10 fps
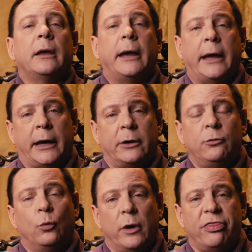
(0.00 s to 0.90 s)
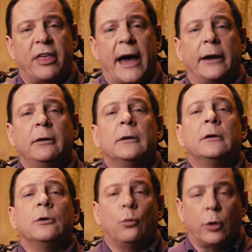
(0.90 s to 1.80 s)
And with that,
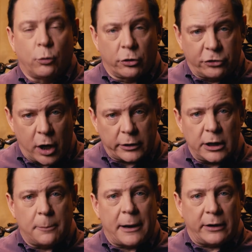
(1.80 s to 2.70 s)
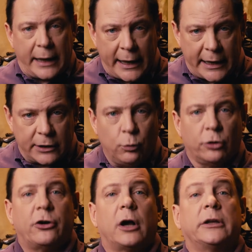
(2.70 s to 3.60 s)
when we're talking about head, we're
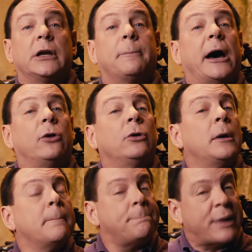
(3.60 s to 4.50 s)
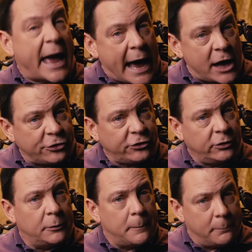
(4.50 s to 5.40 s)
talking about past
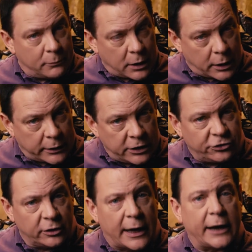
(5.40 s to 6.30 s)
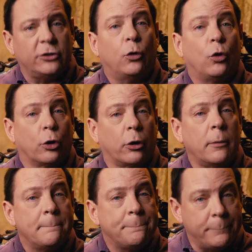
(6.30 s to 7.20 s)
intellect
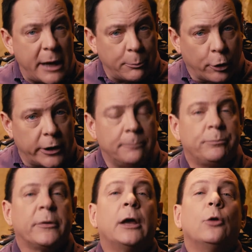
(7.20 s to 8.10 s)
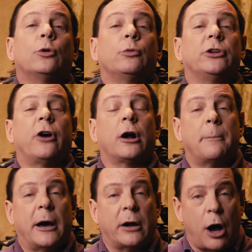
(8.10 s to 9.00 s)
or memory. When we talk
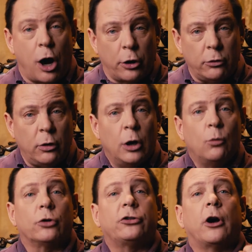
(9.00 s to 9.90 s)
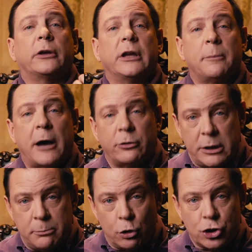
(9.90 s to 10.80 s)
about heart, we're talking about
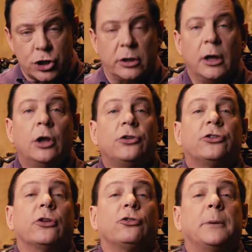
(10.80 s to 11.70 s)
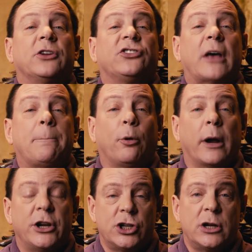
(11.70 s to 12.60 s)
emotion. So there's been a
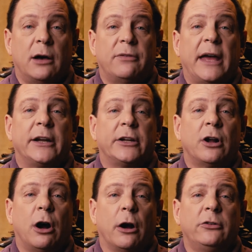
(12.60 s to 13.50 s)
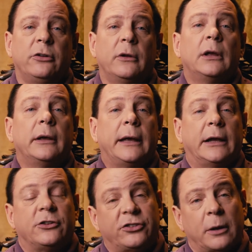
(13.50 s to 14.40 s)
separation of head and heart,
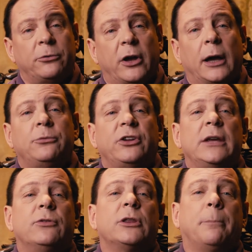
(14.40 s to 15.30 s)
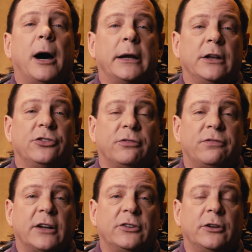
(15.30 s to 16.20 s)
and sometimes even the body is
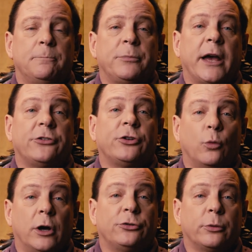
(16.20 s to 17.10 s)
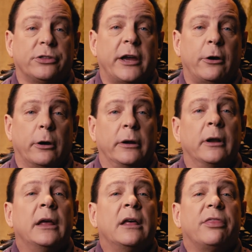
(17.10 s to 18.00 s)
affected, as it was with Karen,
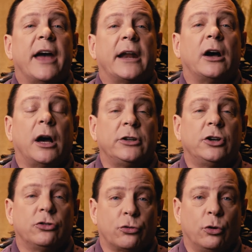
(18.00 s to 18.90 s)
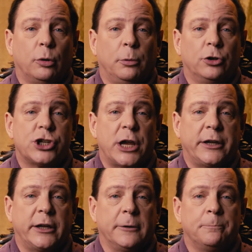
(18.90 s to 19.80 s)
that uncontrollable
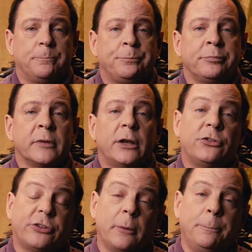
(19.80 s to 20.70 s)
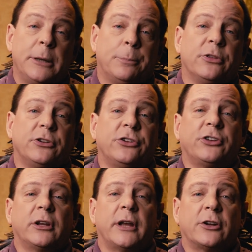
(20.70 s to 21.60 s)
shaking. In some people, the
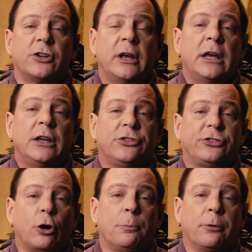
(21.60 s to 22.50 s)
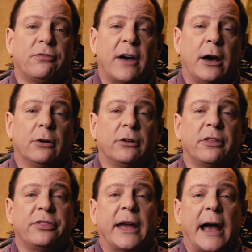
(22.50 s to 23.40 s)
disconnect is so profound
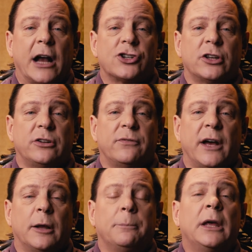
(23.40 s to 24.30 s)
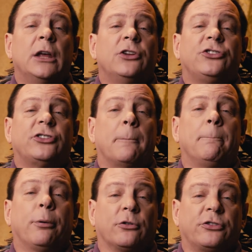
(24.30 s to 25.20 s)
that they actually develop
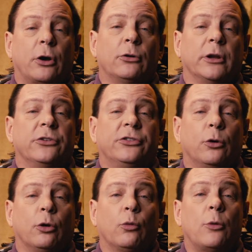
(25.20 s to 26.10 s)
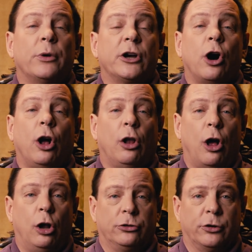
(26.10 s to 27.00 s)
subpersonas, or what we call
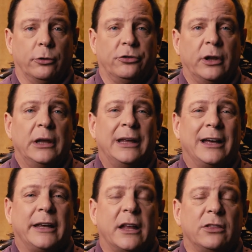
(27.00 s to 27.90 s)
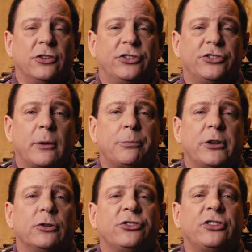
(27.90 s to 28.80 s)
alters. Again, this is
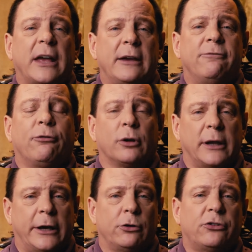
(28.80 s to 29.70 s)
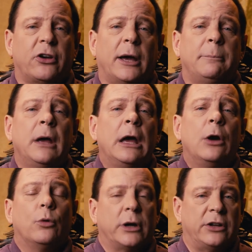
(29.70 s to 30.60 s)
something to save for a later time
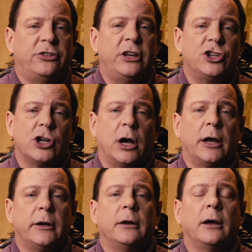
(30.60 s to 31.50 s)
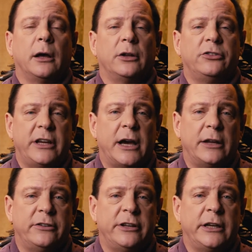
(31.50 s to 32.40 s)
when I teach on
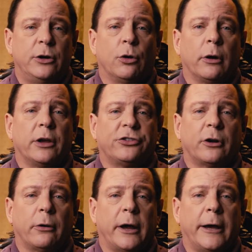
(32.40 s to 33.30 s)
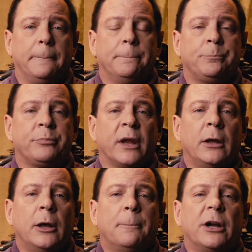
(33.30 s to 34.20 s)
DID or SRA.
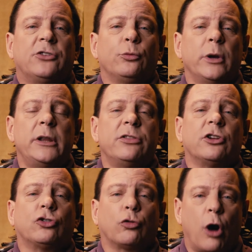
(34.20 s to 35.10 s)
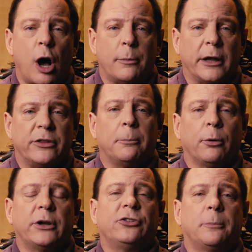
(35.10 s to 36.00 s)
But it's really the trauma that
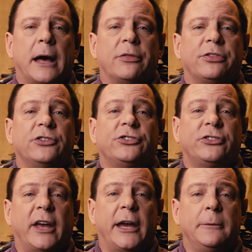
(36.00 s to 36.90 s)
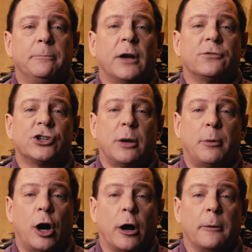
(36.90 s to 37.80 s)
brings about this state of
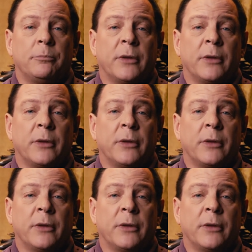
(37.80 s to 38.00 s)
shabar.